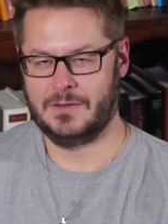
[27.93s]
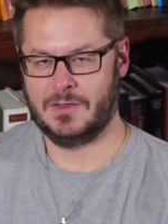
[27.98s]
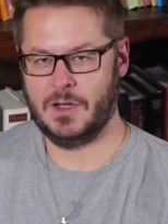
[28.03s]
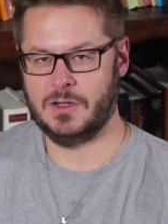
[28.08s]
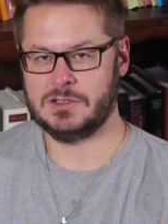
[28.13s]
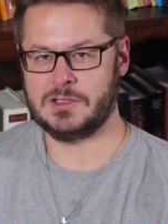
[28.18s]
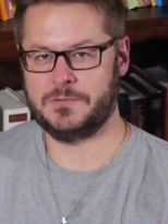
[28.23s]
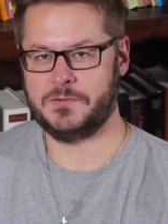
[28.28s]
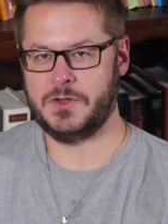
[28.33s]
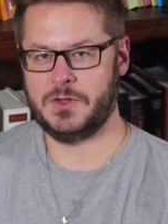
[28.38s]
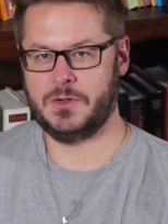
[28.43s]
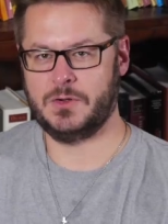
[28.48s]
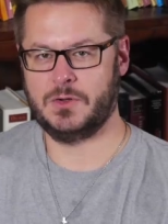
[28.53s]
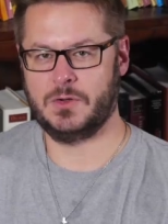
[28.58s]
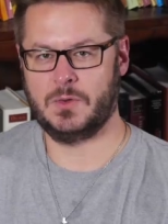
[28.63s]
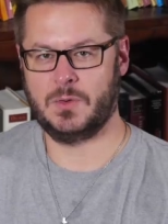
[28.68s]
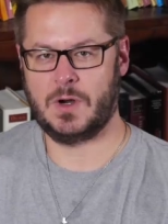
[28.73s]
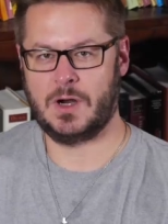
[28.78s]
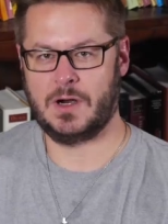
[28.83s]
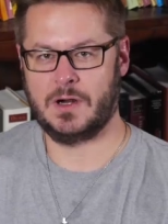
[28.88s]
Those of you
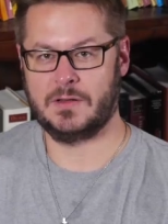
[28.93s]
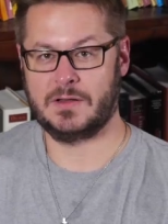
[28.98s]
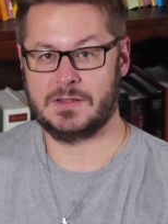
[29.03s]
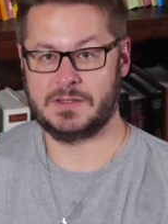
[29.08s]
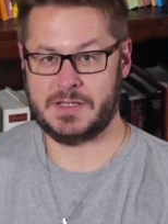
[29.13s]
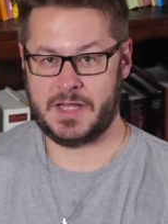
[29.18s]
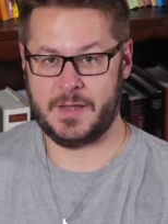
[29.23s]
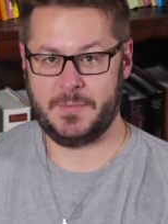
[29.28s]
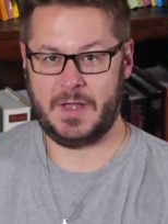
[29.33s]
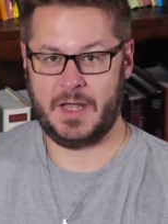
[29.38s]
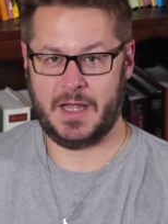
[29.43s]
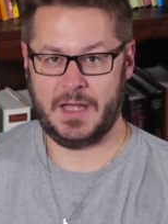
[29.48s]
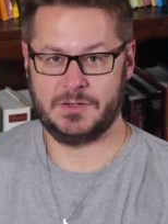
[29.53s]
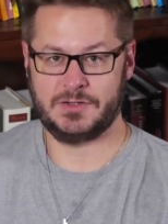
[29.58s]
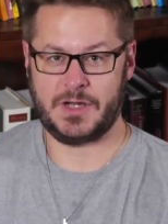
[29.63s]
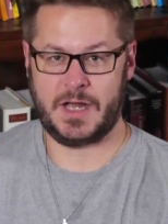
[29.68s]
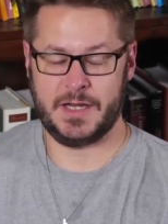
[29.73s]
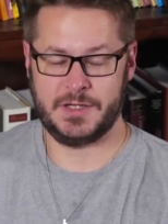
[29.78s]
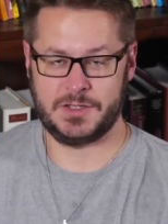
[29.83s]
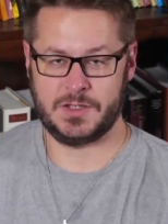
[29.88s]
who are the same
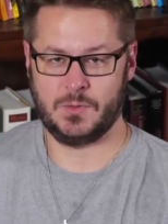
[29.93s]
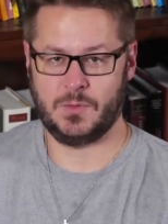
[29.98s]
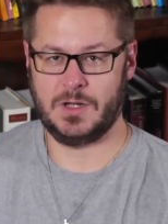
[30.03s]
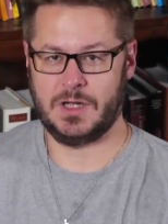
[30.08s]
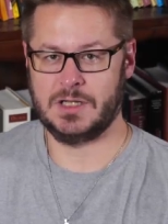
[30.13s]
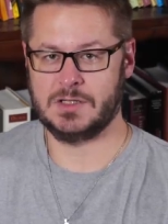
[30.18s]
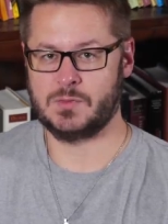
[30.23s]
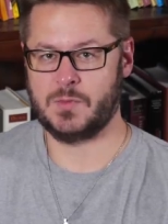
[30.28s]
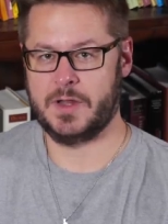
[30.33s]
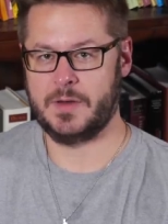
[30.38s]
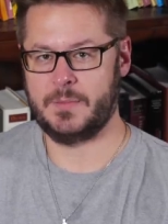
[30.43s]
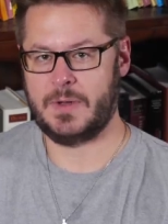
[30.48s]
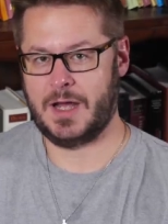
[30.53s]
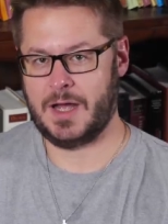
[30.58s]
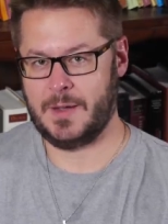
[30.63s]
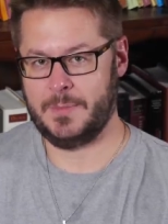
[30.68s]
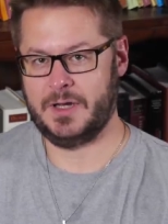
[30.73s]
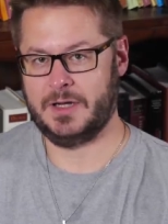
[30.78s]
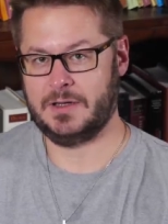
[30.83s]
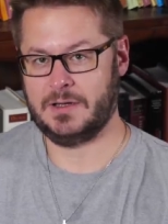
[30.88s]
age Aisha was when
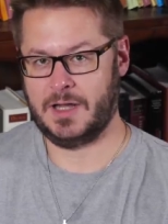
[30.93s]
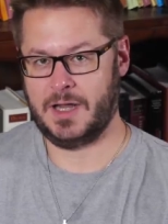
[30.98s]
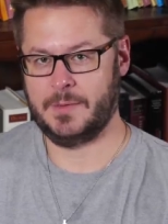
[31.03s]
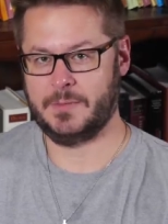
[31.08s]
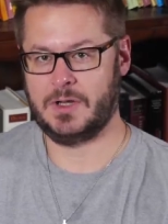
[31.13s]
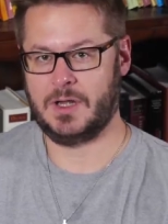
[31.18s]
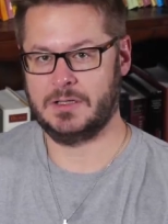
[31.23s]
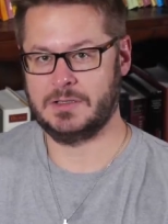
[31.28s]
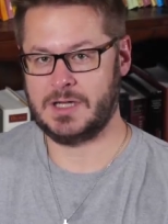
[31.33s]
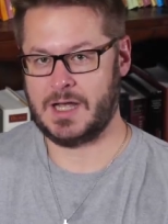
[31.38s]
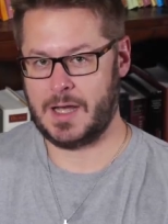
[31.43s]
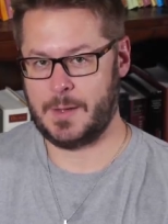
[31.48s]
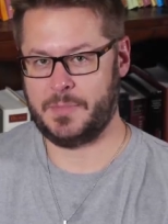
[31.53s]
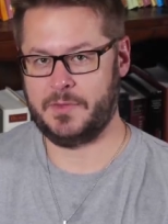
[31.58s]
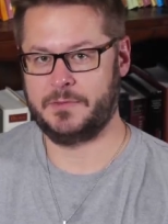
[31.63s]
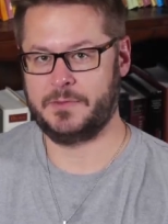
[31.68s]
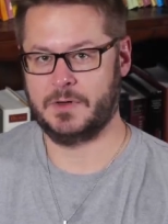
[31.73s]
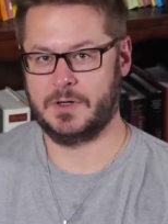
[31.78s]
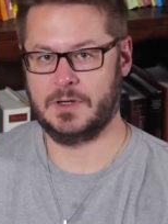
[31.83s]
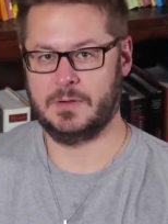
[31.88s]
Muhammad climbed on top
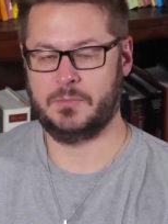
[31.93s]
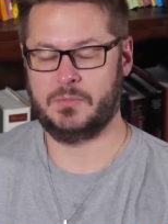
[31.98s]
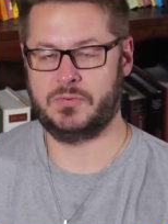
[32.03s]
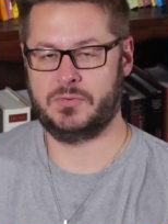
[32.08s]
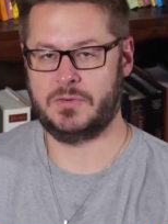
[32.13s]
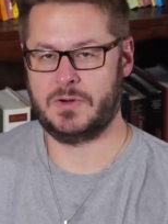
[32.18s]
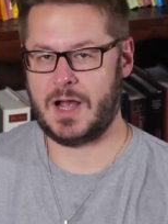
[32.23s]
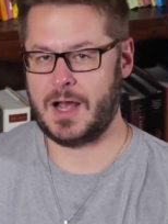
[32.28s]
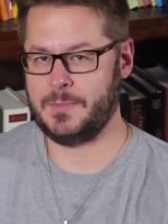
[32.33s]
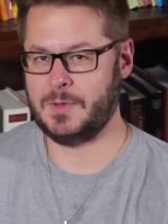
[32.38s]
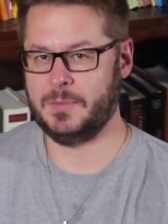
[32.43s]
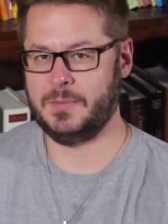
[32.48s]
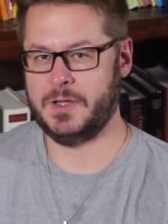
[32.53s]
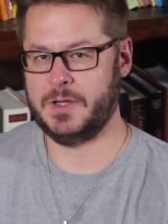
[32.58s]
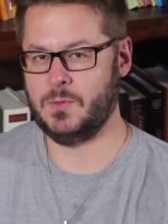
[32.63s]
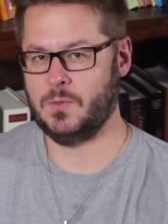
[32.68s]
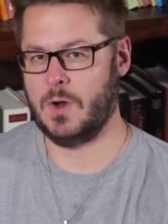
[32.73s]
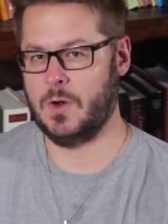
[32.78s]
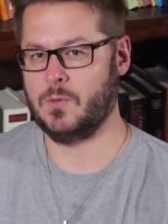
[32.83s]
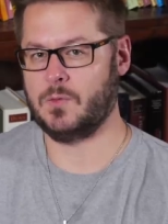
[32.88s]
of her
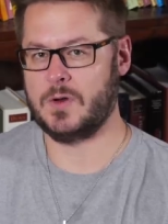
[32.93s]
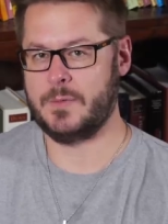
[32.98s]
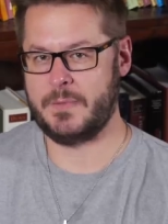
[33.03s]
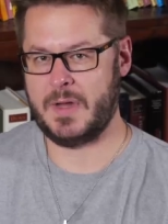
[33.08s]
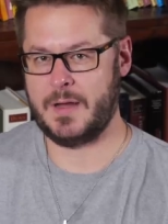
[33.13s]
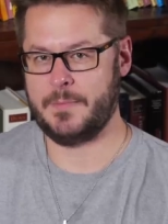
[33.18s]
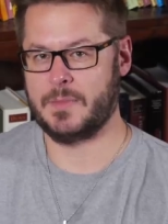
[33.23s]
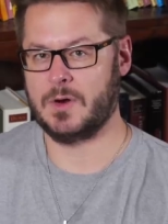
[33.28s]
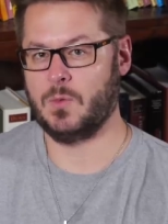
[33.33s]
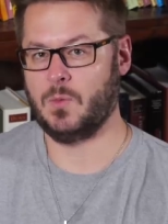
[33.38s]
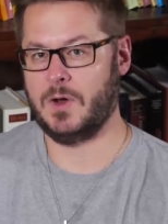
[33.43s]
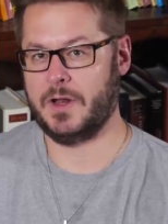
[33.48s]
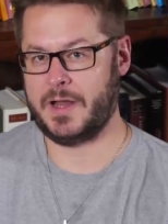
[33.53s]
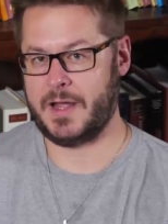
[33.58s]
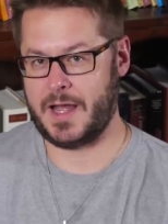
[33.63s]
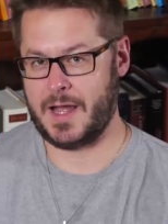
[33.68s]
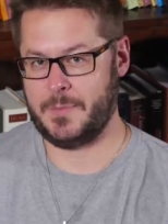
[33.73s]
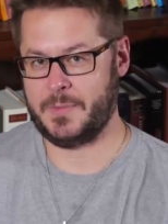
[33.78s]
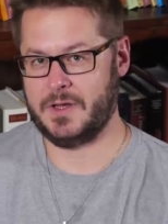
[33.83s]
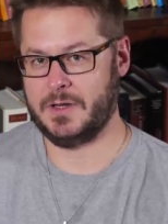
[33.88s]
probably won't remember what
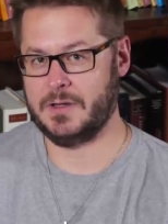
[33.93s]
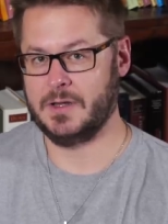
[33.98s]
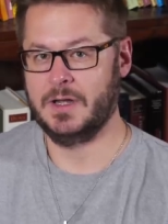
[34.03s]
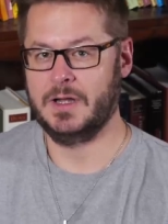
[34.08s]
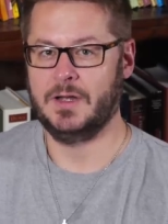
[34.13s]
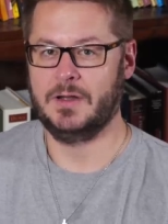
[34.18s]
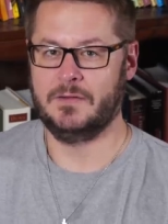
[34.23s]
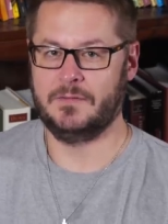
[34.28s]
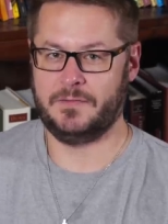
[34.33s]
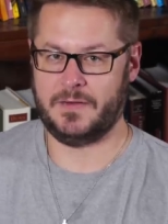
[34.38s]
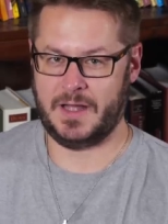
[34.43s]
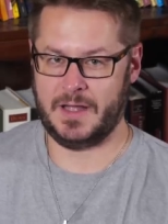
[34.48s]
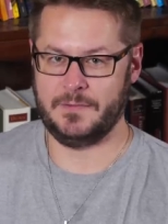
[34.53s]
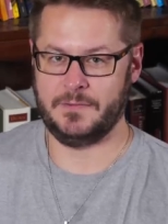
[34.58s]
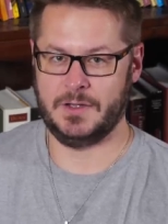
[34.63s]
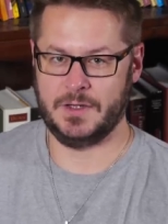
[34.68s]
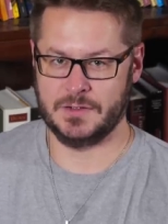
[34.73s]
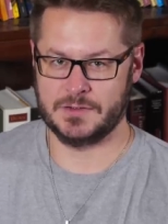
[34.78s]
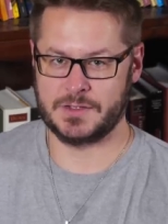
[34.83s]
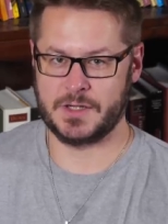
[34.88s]
happened five
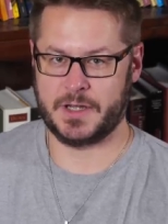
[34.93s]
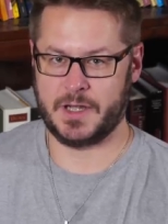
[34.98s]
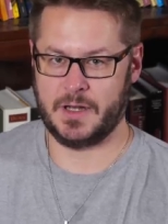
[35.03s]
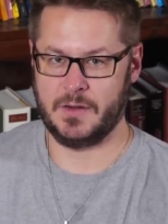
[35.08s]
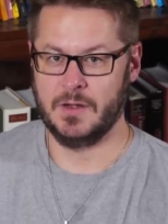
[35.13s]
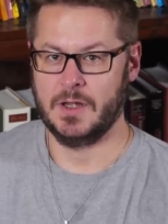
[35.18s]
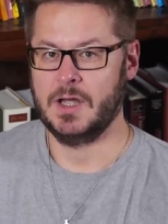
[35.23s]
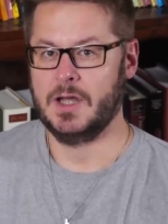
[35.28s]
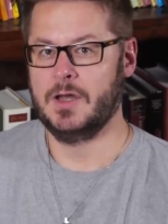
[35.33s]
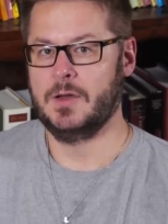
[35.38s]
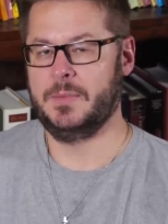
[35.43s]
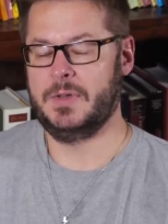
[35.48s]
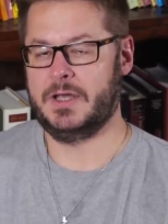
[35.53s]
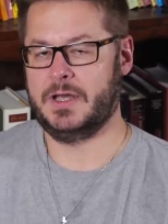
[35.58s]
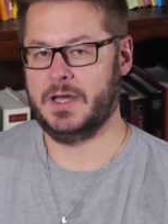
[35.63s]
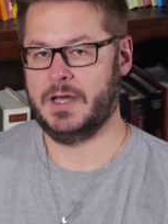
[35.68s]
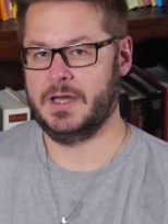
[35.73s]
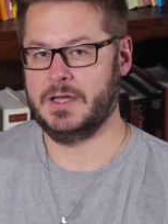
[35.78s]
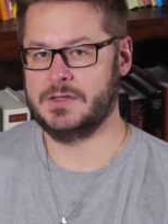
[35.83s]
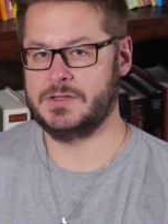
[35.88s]
years ago
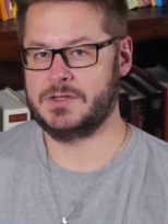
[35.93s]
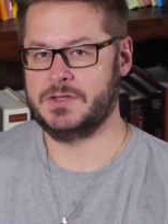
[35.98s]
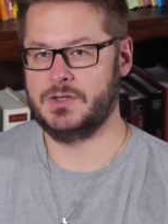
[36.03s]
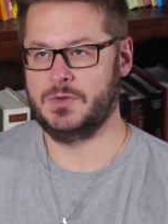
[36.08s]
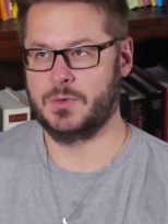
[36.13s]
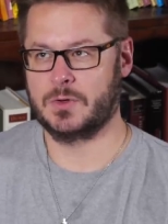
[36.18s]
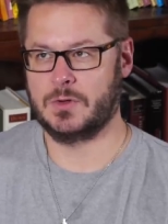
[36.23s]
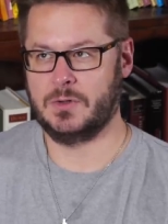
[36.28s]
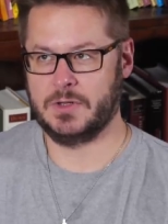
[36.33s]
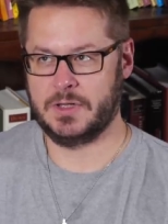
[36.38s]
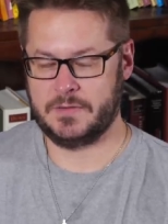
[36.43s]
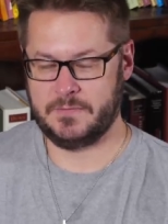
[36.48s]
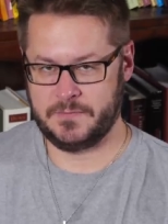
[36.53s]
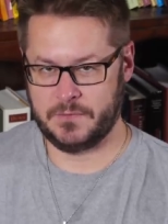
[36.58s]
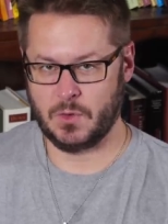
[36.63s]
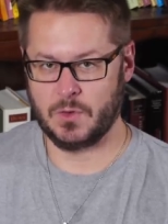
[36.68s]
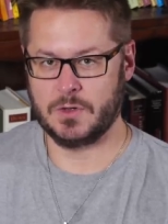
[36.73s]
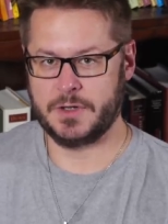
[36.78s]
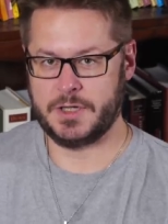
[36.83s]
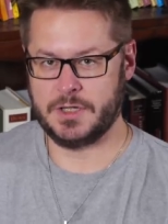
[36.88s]
because you were only
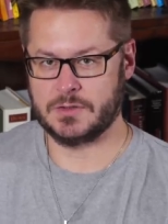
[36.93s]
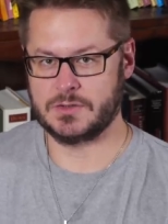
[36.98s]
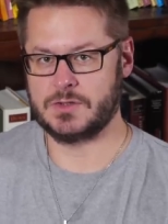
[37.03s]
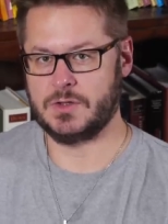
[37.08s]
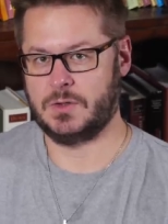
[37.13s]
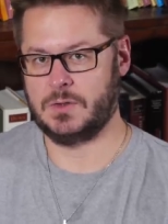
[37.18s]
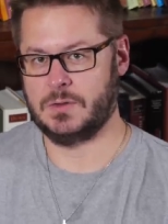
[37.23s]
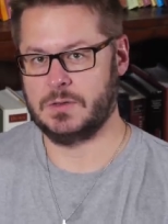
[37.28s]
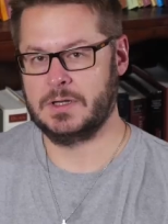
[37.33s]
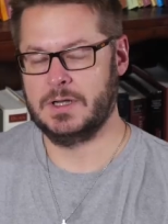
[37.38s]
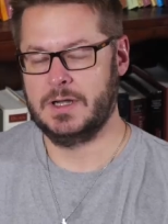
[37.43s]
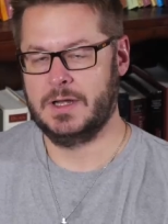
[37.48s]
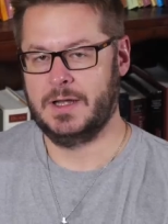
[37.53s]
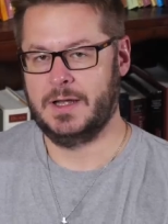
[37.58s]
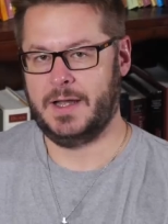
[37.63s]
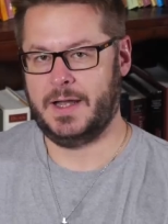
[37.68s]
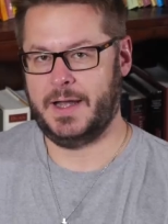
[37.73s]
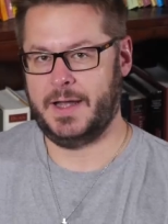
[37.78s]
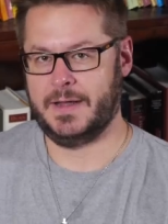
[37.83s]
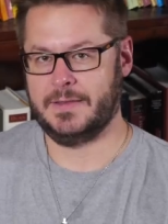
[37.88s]
four years old
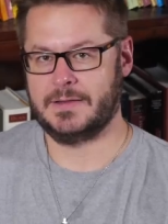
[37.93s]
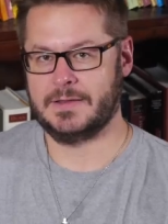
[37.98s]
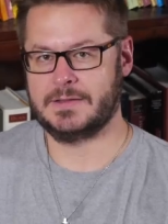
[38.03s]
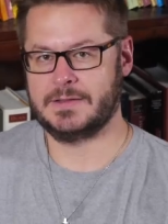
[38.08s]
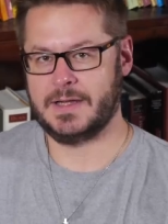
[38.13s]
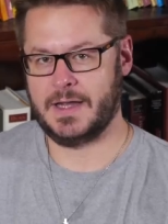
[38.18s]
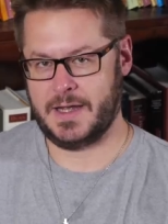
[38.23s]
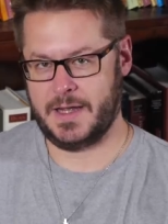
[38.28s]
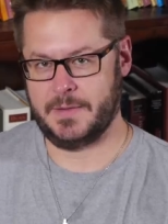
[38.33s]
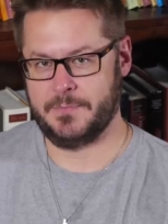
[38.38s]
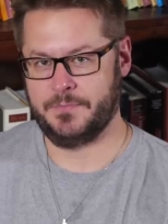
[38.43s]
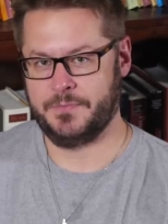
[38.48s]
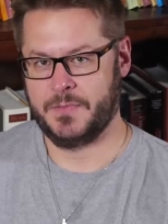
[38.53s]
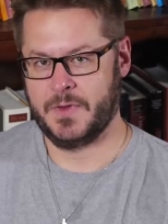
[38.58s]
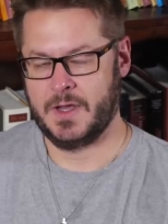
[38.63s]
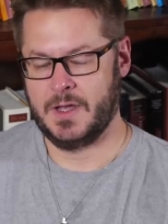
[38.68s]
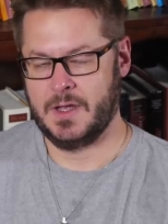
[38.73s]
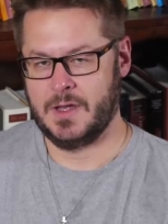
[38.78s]
at the time.